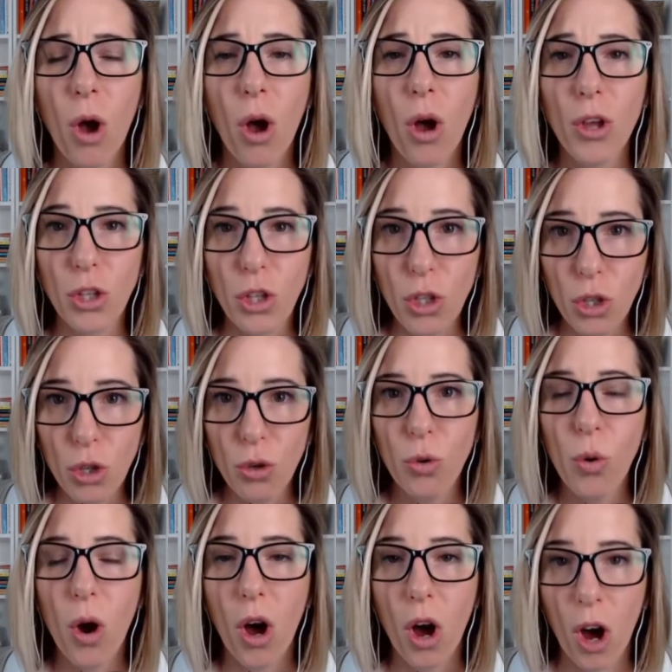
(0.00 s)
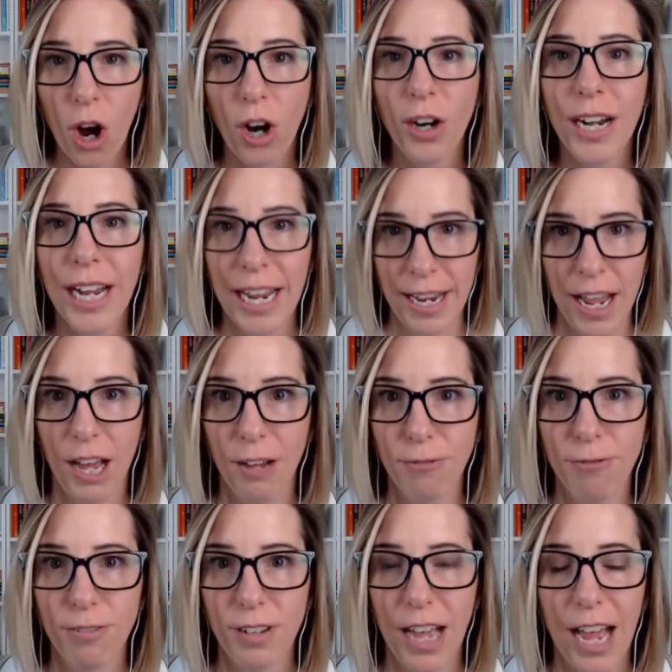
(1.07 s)
You are
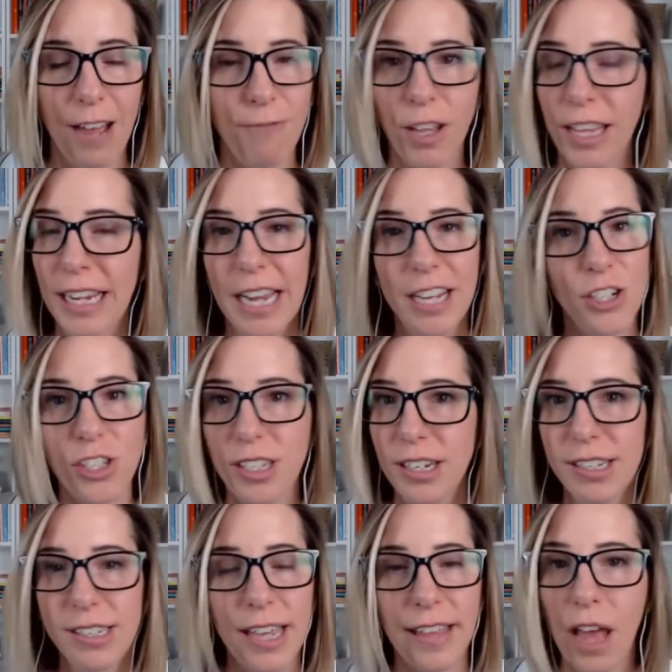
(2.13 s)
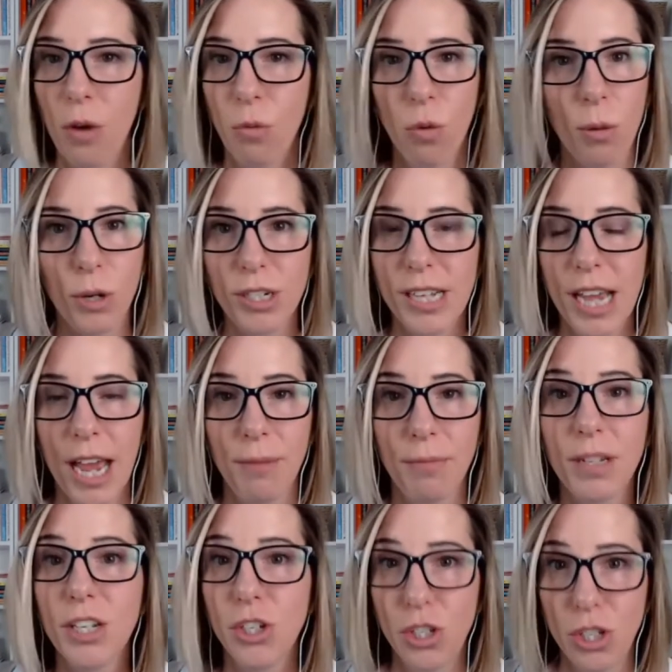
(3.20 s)
enough. I felt like I just need to say that one more time
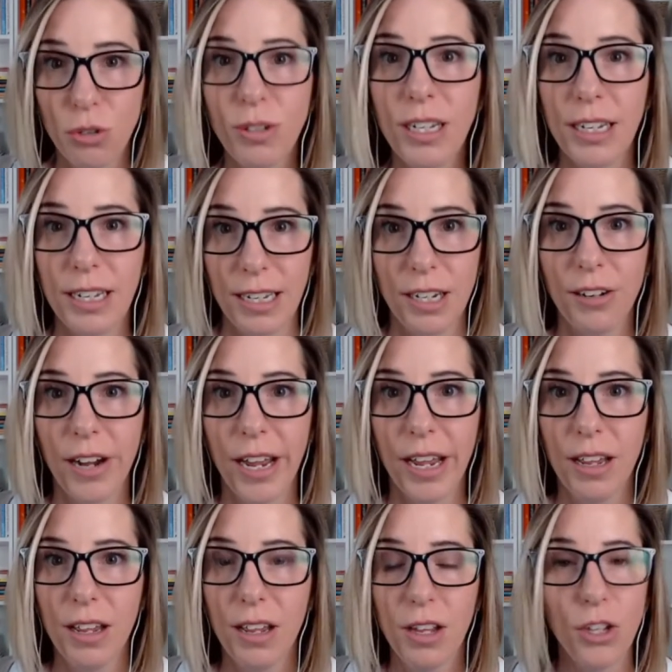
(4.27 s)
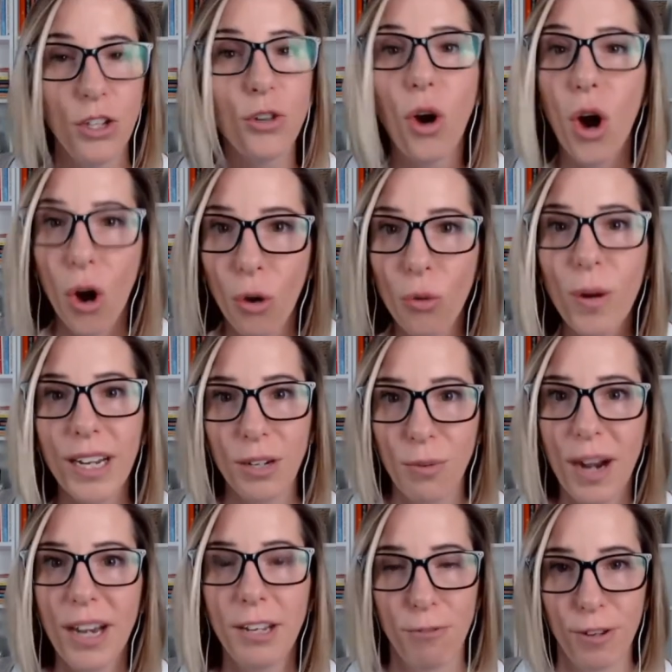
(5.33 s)
because you need to hear it. You're already
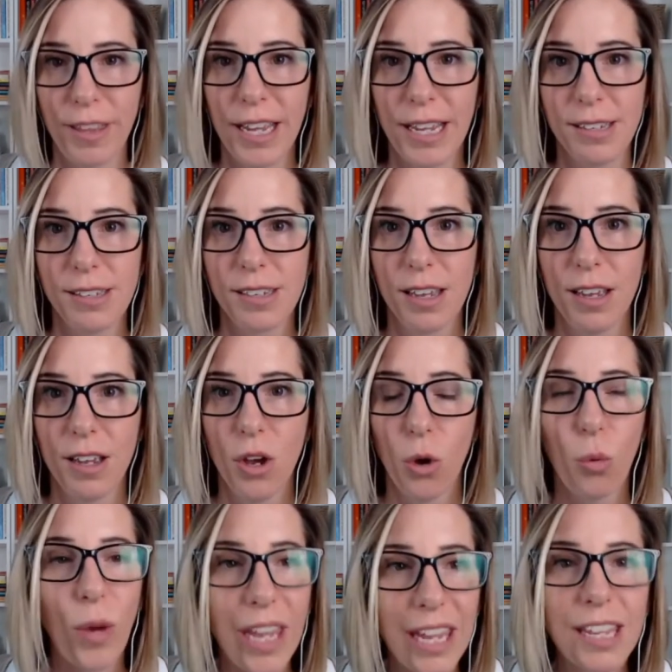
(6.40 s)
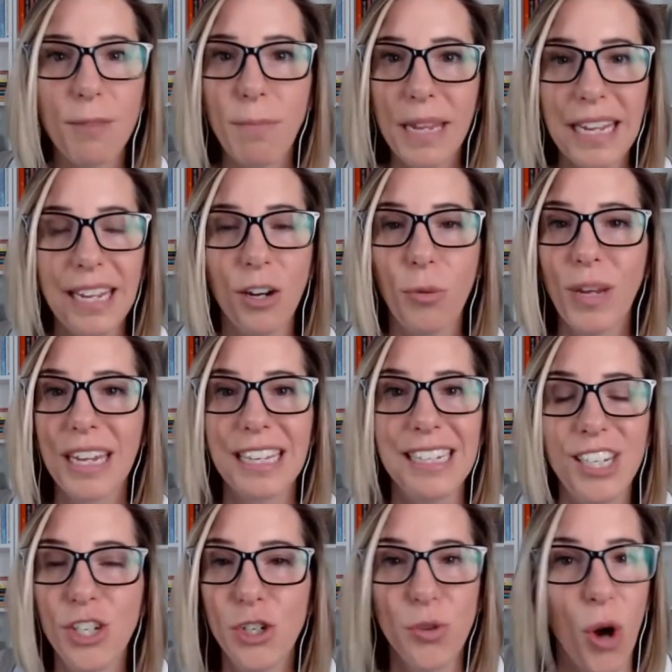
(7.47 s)
ready for this. We can be here. We can
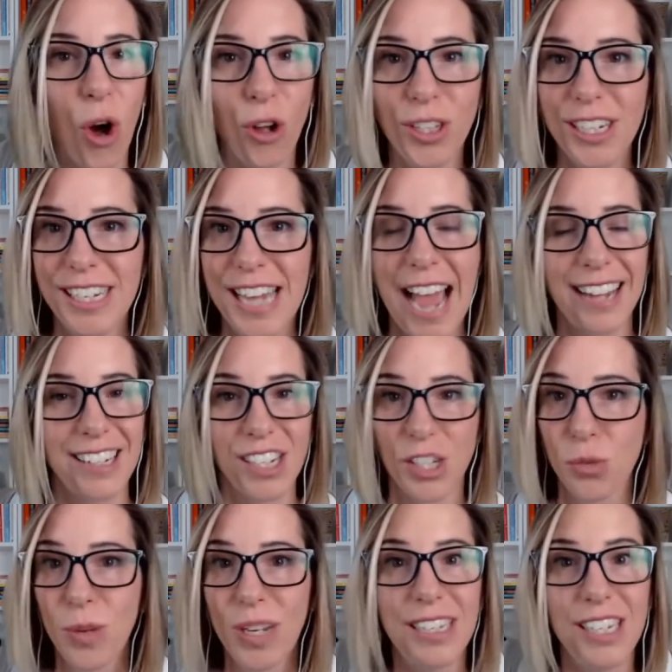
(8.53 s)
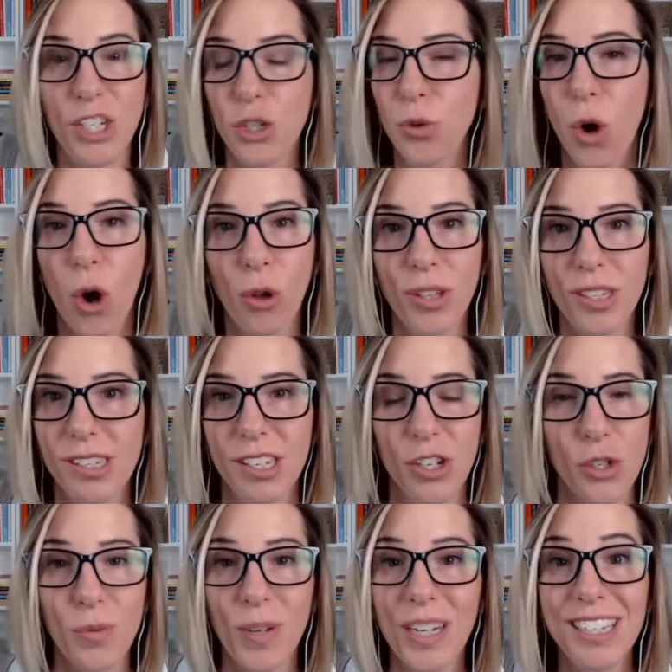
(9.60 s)
teach you all the tactics. We can teach you all the
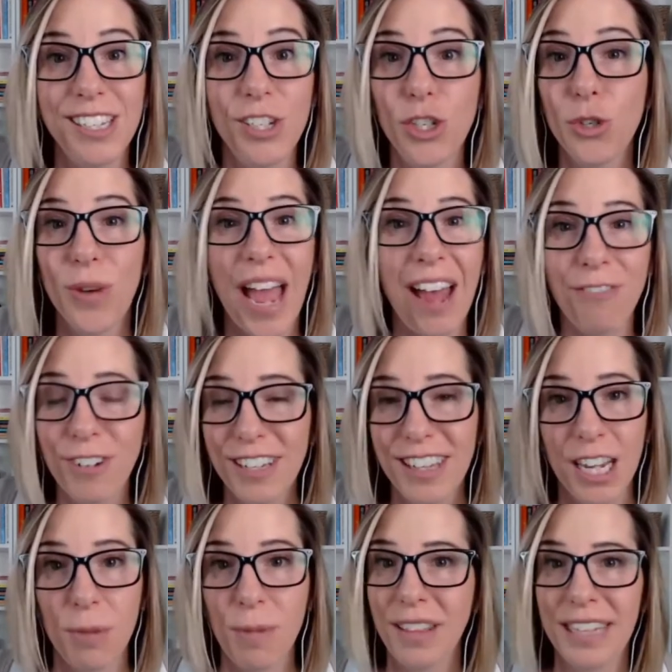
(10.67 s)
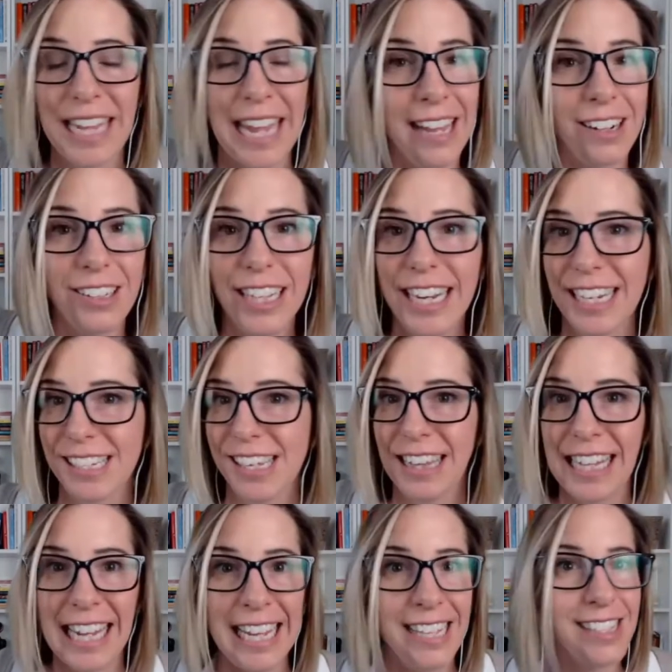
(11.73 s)
skills. We can teach you everything about the analytics and
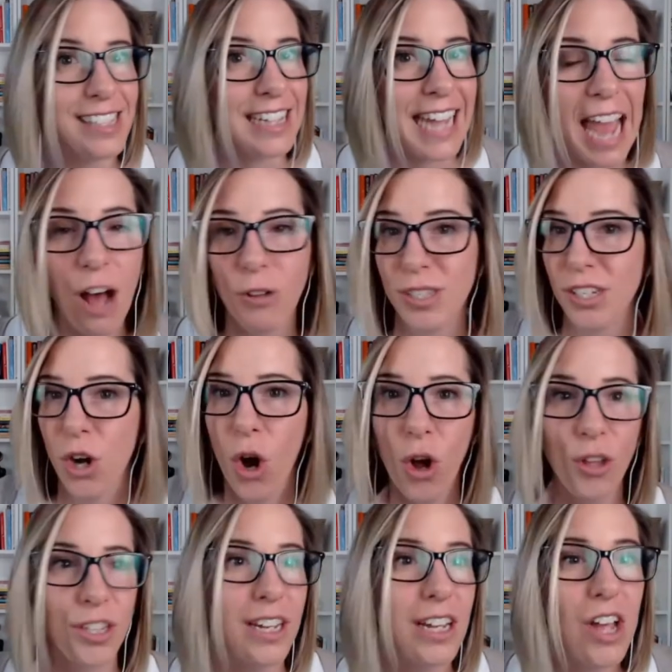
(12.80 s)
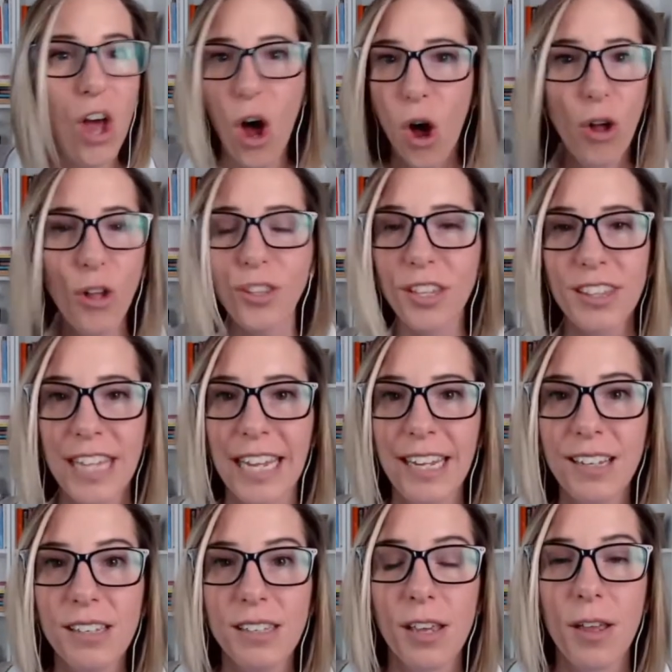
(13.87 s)
the ins and the outs and all the
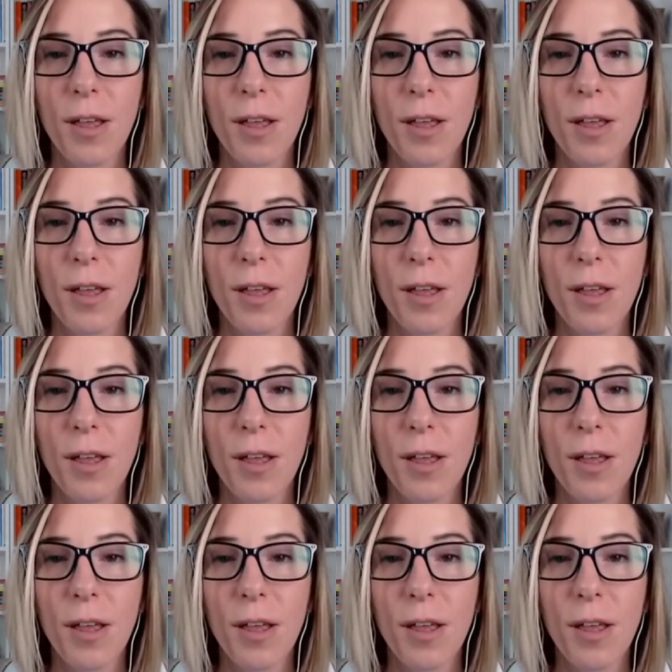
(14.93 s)
things.